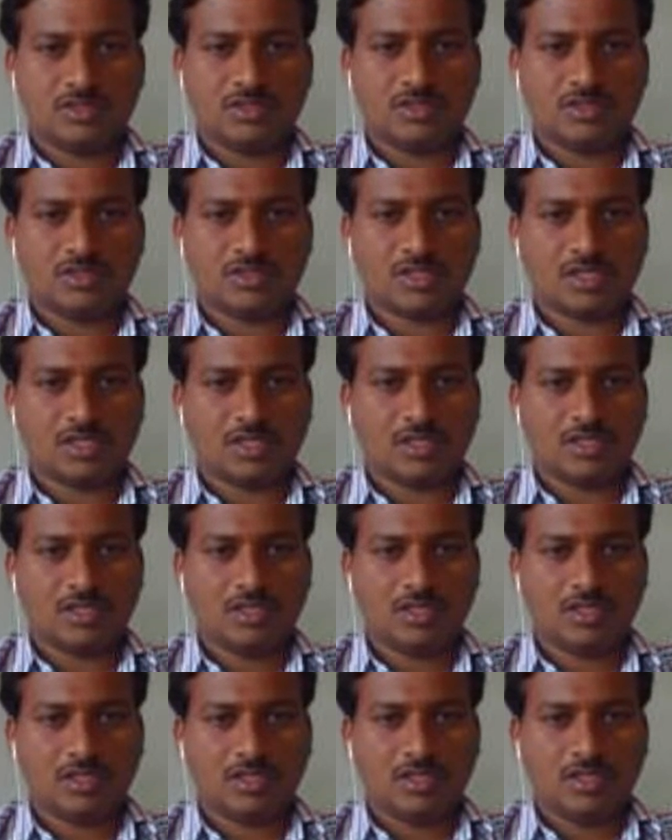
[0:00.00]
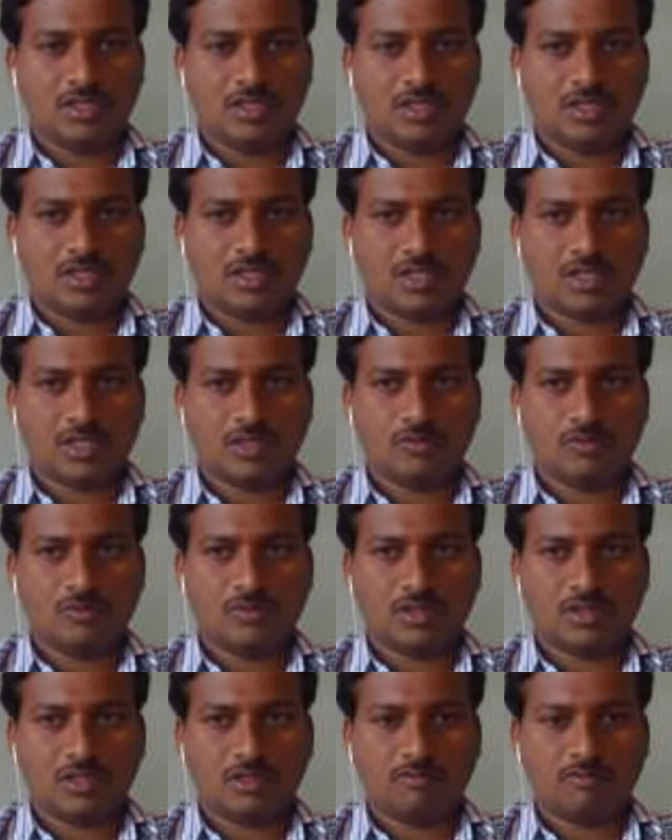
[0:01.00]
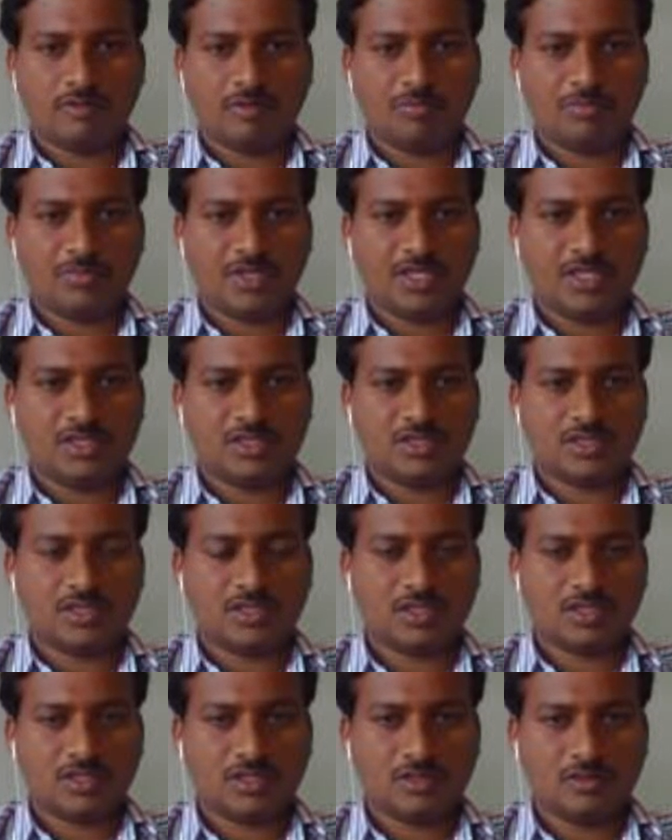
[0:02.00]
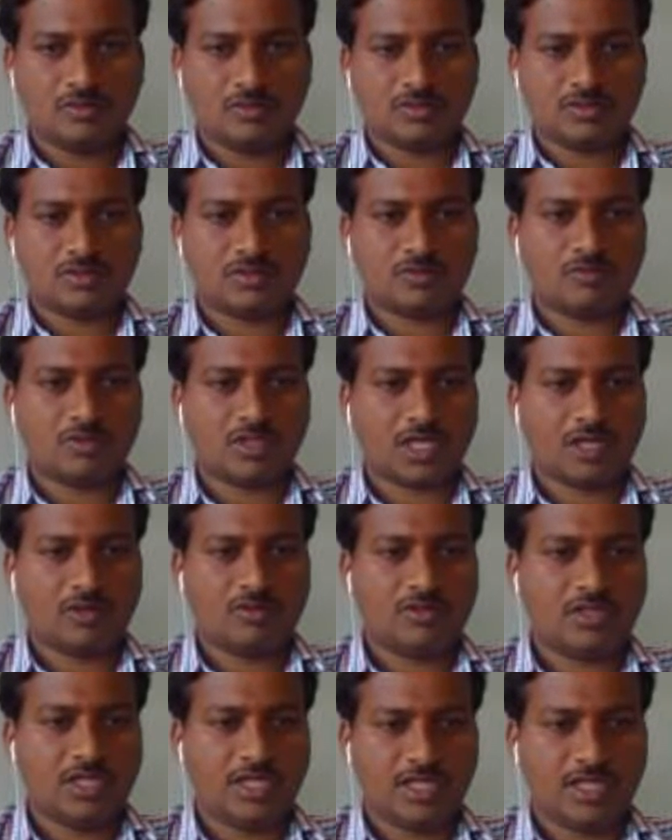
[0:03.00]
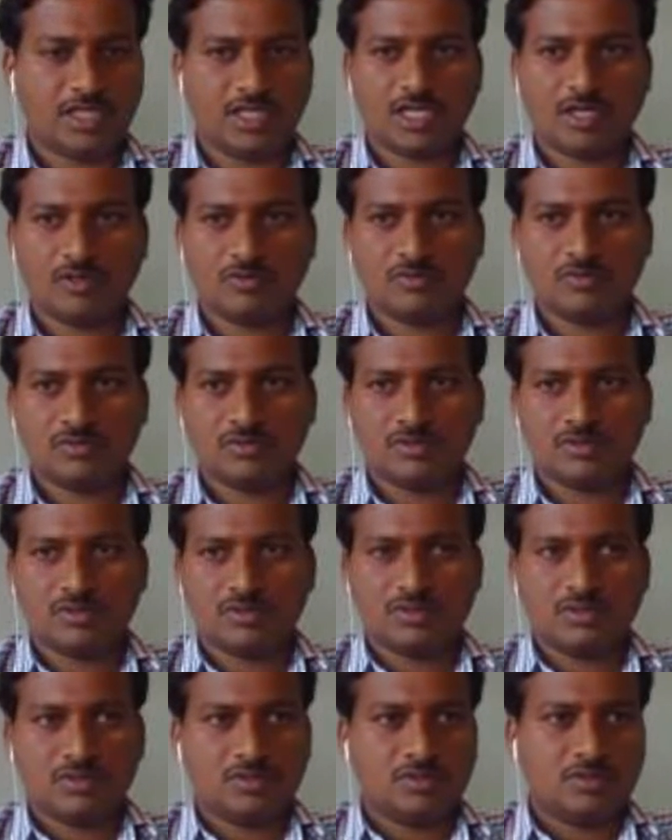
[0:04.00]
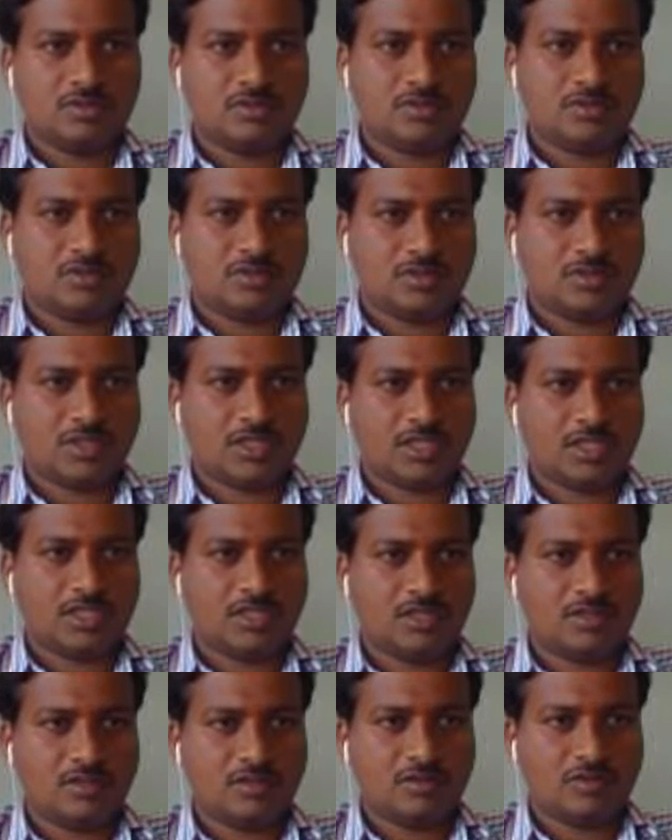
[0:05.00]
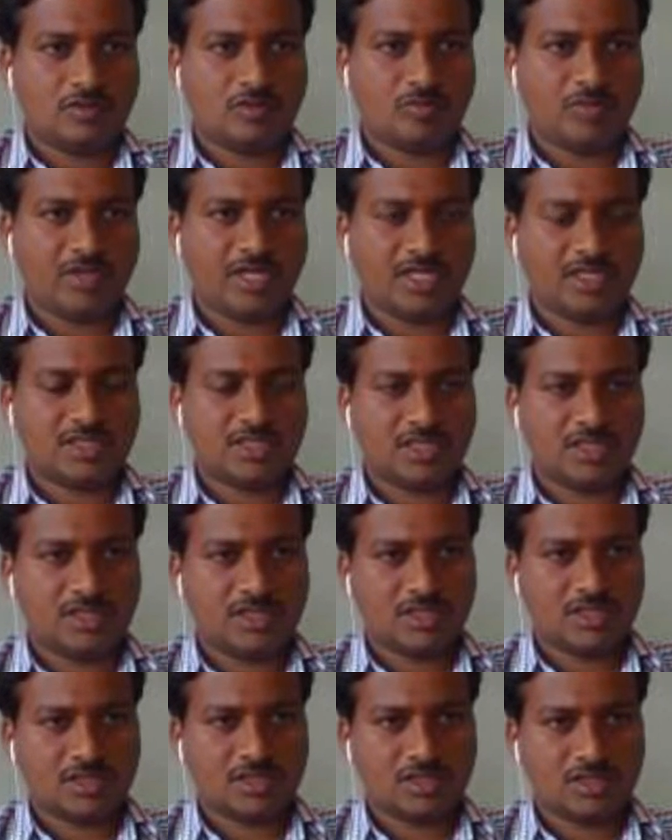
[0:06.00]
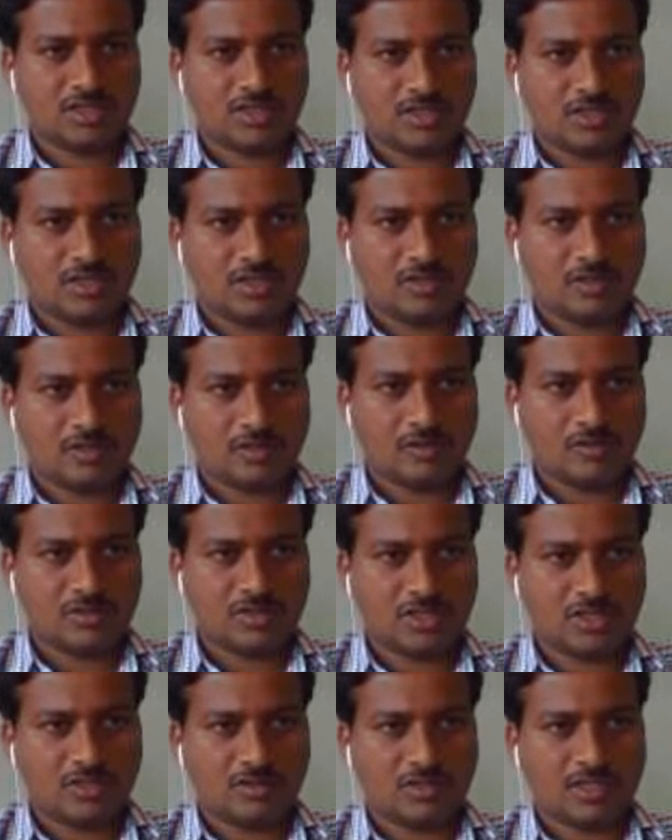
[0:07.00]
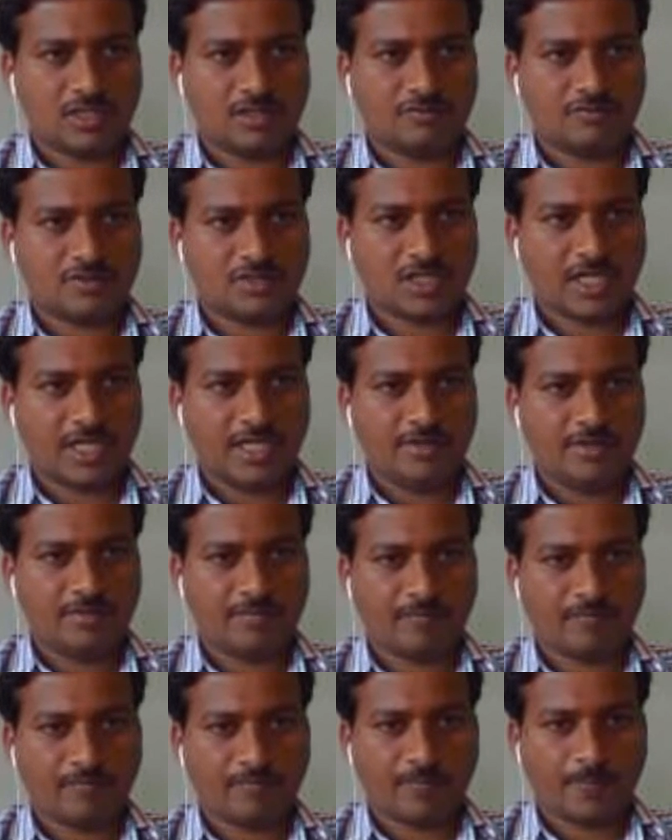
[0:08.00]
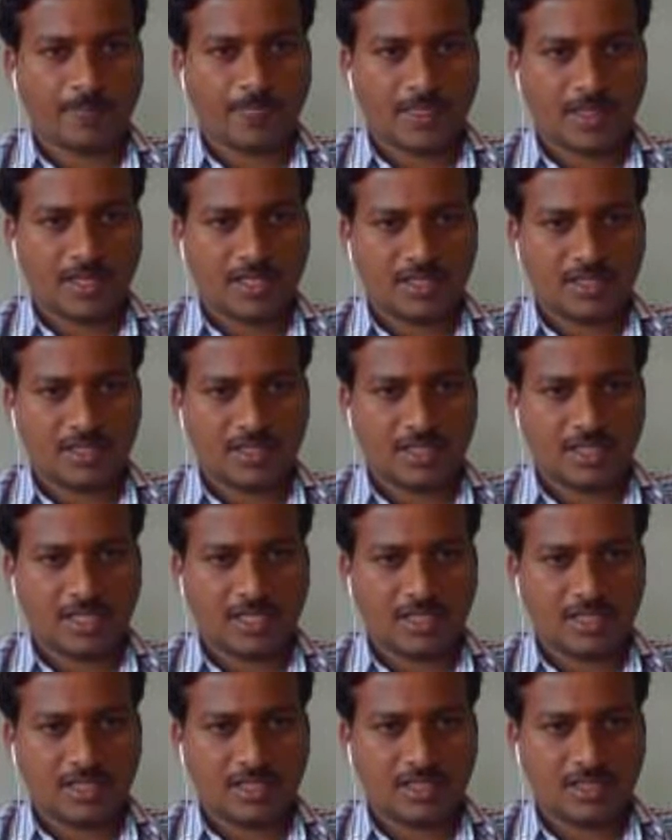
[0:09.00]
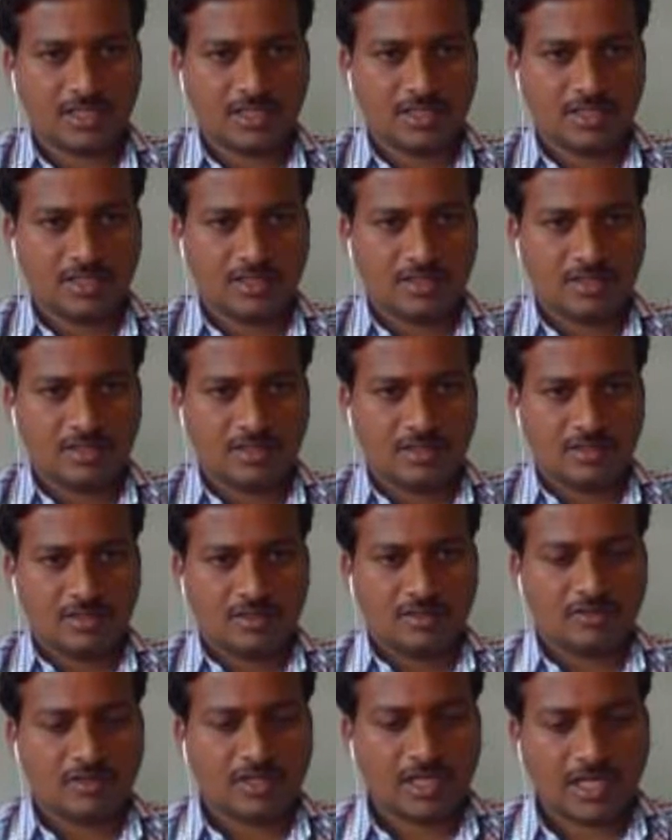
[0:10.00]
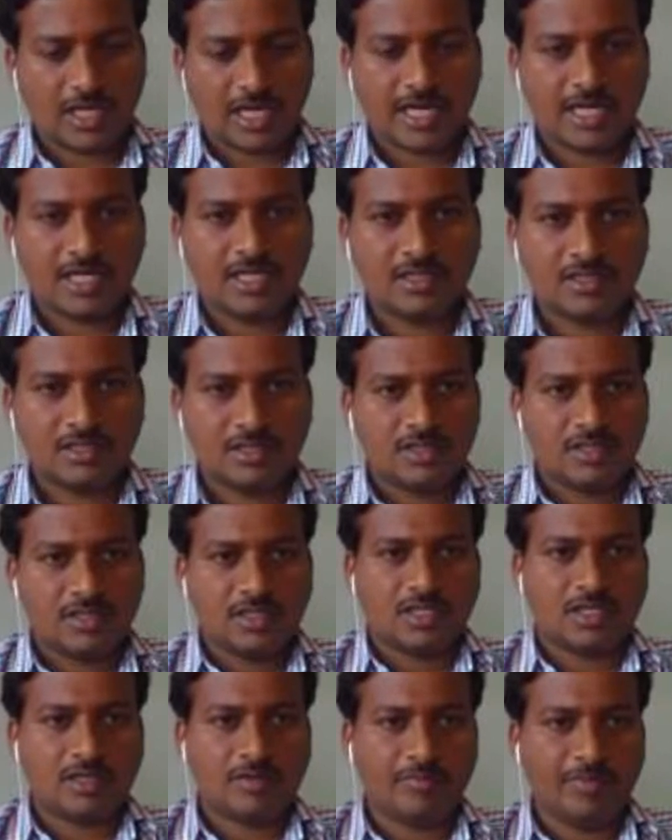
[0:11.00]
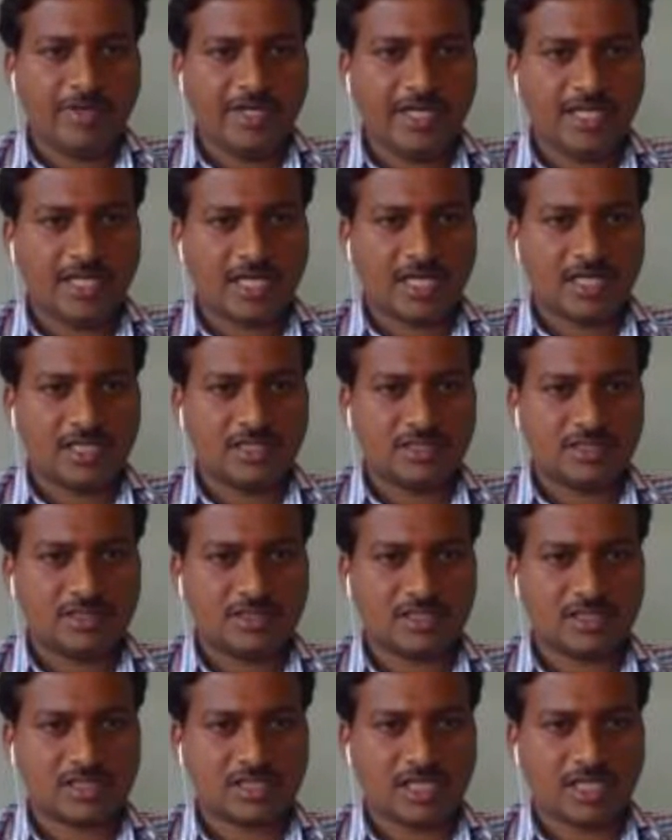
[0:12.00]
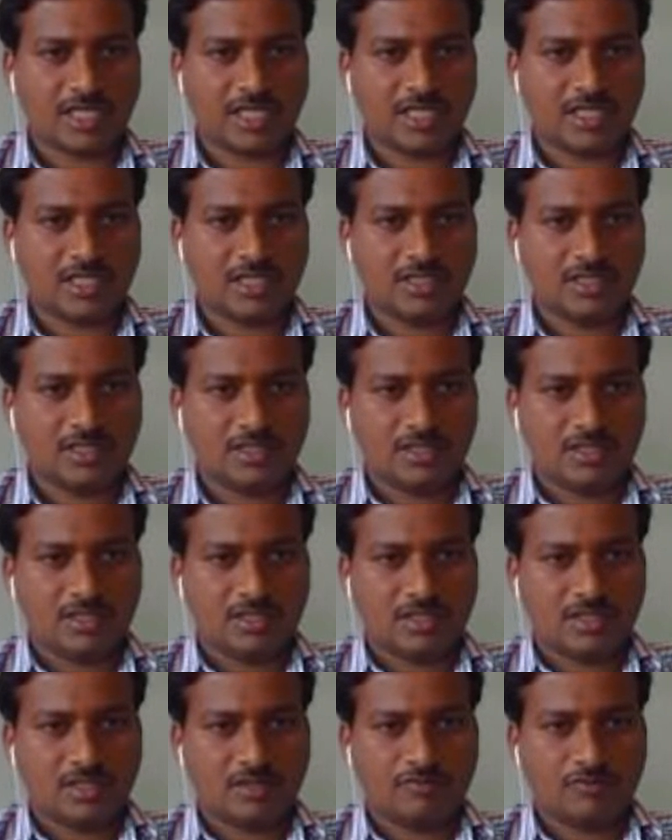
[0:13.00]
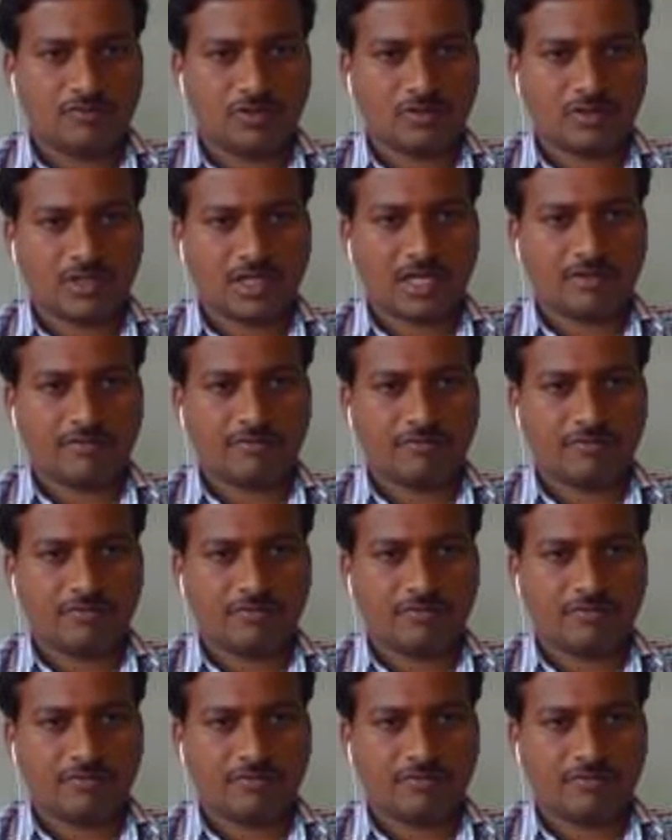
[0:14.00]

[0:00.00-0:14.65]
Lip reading: is how a web page looks, what I have created now. Then to make changes, close it on the left side. Then you can add a media, just like a photograph.